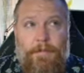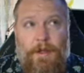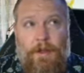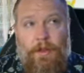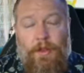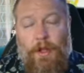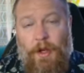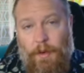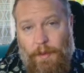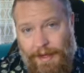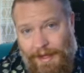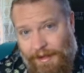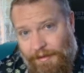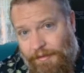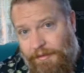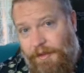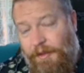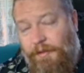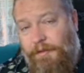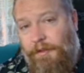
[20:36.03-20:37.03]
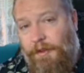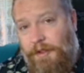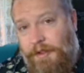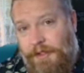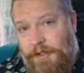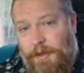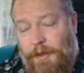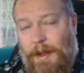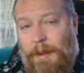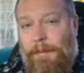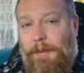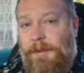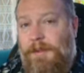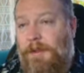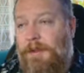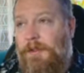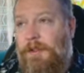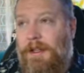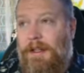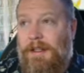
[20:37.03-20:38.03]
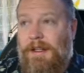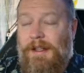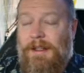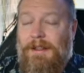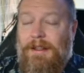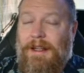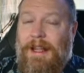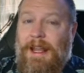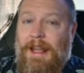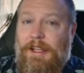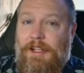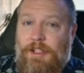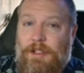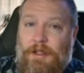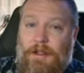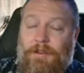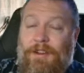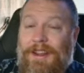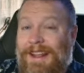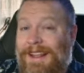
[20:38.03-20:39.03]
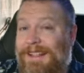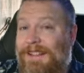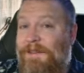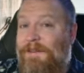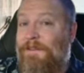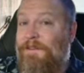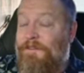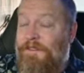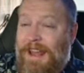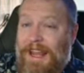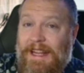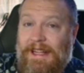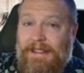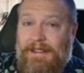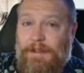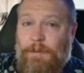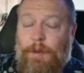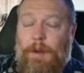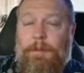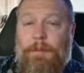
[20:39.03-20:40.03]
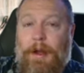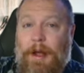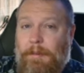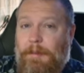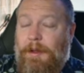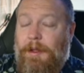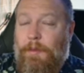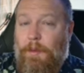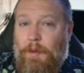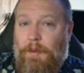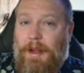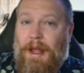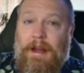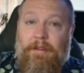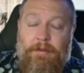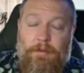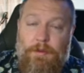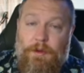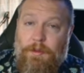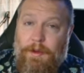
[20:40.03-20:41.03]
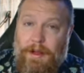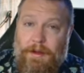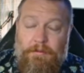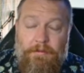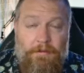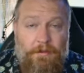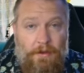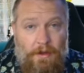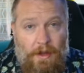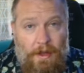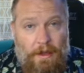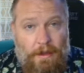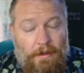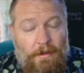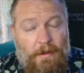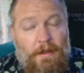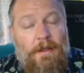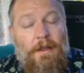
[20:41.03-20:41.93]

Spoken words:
Though if the first two episodes are any indication of his fate, we probably won't have him around for long.